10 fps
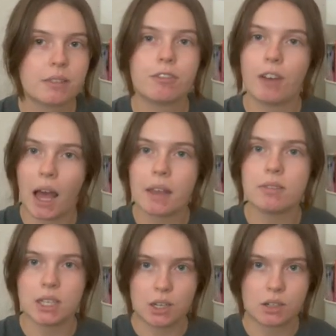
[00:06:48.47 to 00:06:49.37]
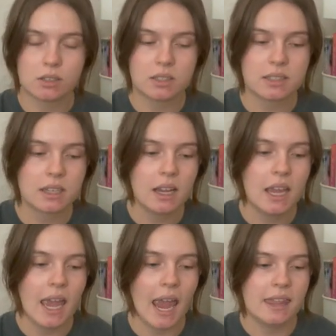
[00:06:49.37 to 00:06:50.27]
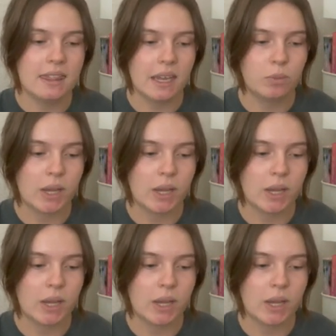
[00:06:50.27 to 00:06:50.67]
5 years. And then we